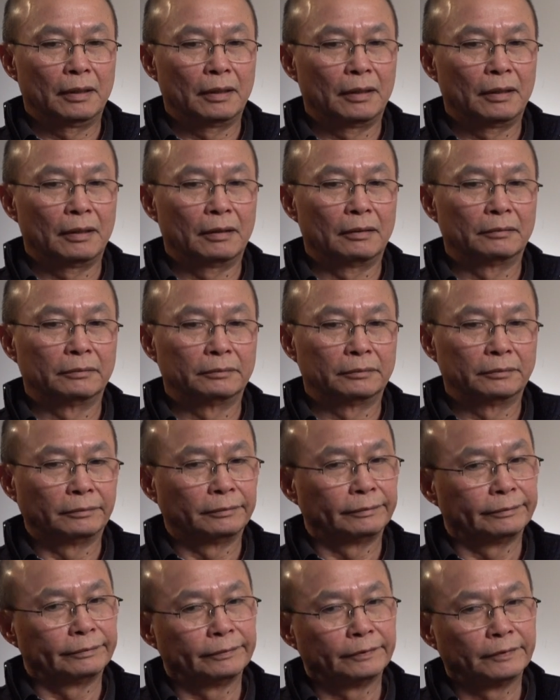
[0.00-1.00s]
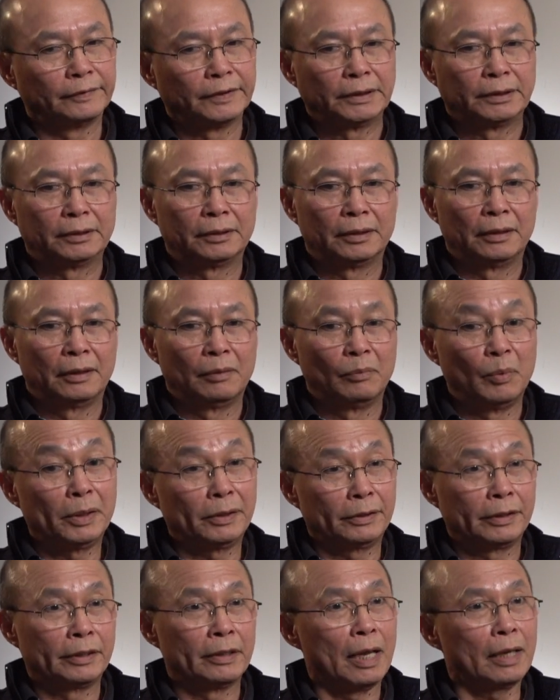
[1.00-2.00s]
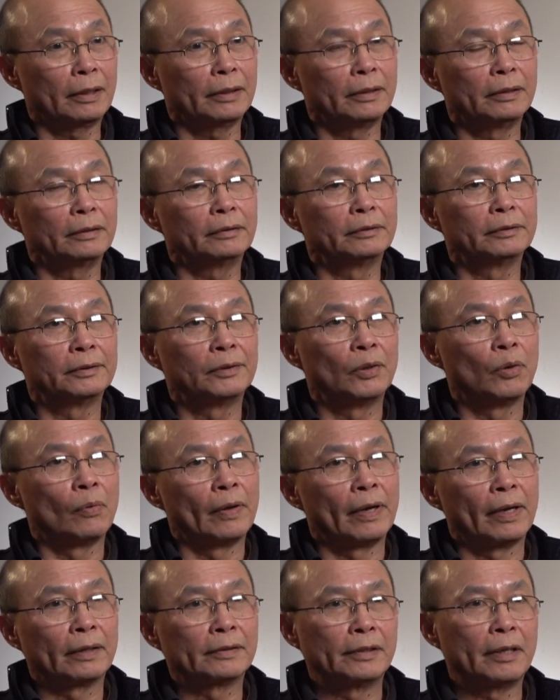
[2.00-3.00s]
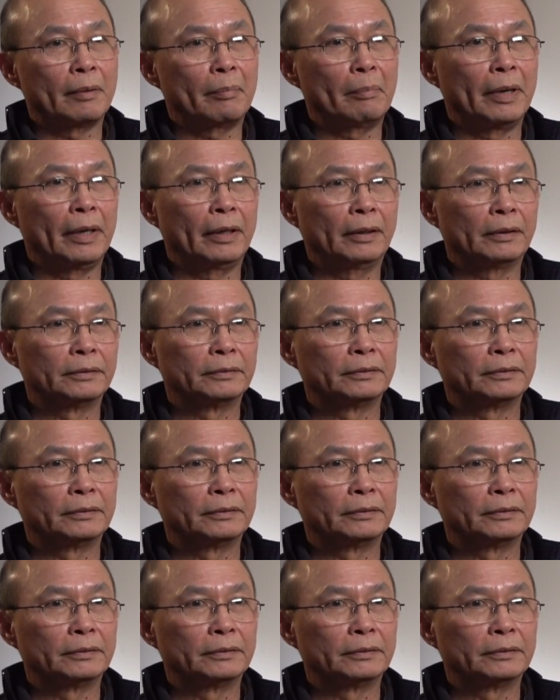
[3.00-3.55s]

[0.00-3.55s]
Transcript: And which lucky, no one accept me.